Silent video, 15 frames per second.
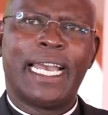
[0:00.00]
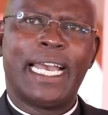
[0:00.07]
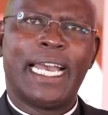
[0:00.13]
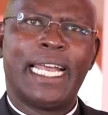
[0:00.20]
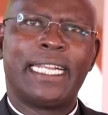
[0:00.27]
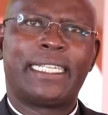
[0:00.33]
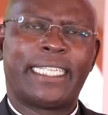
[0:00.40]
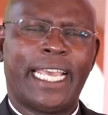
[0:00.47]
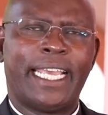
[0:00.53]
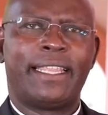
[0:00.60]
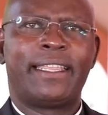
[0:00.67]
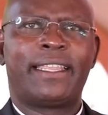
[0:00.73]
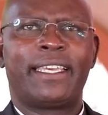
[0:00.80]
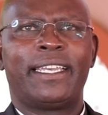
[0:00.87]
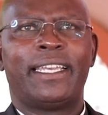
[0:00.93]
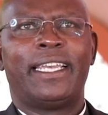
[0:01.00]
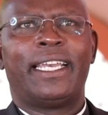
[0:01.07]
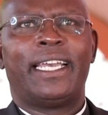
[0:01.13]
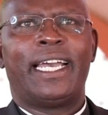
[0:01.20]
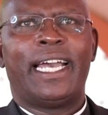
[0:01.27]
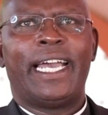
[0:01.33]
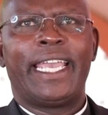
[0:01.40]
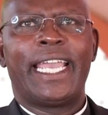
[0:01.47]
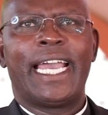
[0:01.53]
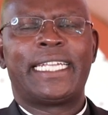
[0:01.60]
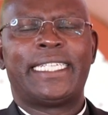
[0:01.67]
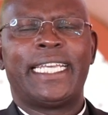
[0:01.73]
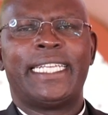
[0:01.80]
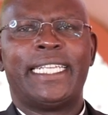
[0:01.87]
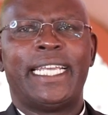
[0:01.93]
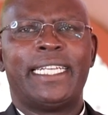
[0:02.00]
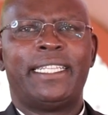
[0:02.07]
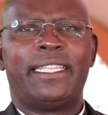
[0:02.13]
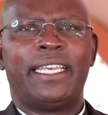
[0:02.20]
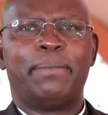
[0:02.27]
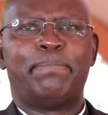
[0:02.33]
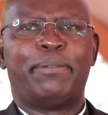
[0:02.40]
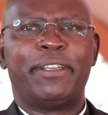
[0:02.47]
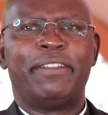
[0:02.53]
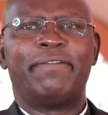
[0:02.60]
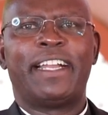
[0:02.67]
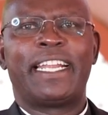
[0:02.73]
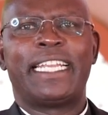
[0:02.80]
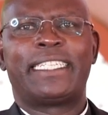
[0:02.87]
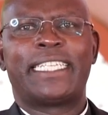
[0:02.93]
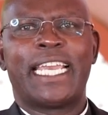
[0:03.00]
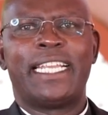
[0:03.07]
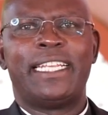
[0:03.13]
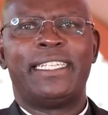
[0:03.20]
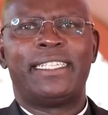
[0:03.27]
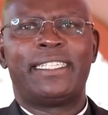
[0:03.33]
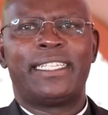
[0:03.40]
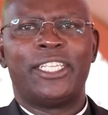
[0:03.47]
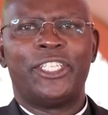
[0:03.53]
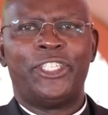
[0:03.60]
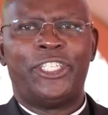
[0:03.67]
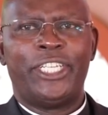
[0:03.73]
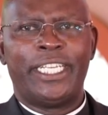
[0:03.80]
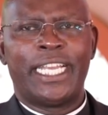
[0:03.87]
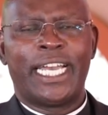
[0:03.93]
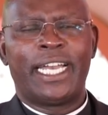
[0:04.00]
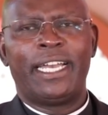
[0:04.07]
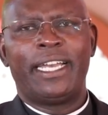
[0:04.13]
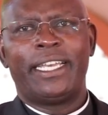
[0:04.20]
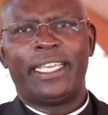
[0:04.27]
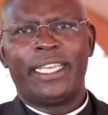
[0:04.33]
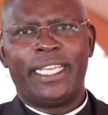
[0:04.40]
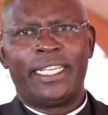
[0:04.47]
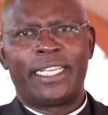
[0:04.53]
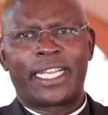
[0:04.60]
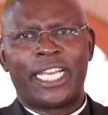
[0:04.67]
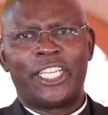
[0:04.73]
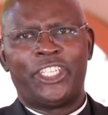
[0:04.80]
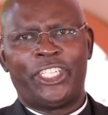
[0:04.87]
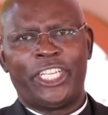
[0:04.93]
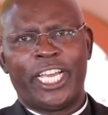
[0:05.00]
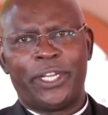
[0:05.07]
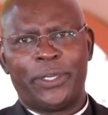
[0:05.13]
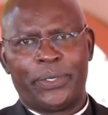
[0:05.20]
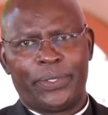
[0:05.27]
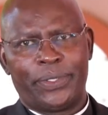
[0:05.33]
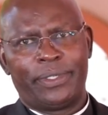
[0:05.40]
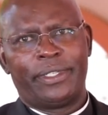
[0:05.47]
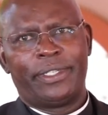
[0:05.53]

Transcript: uh, 10th, I attended the pre-Valentine's dinner in Kajiado,